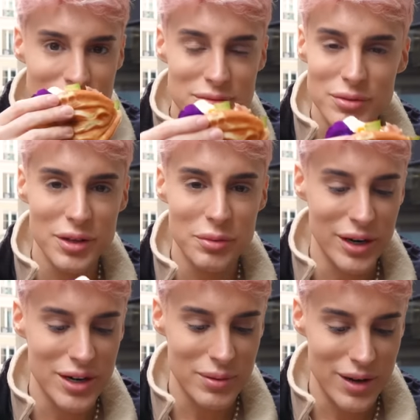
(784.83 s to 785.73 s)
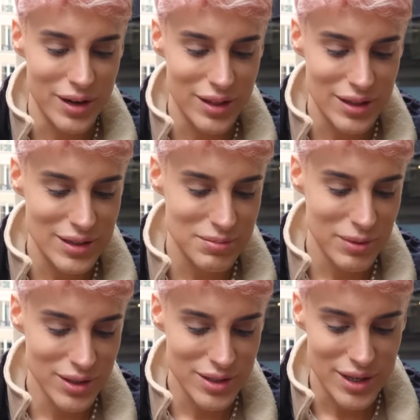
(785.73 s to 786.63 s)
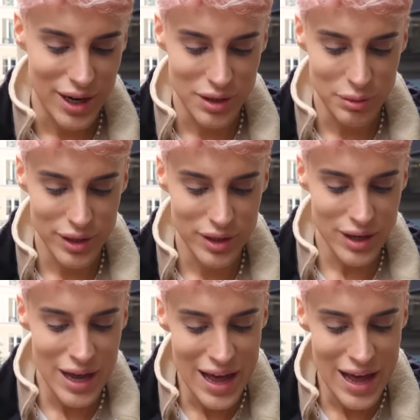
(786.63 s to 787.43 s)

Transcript: It's really weird, but it smells kind of weird.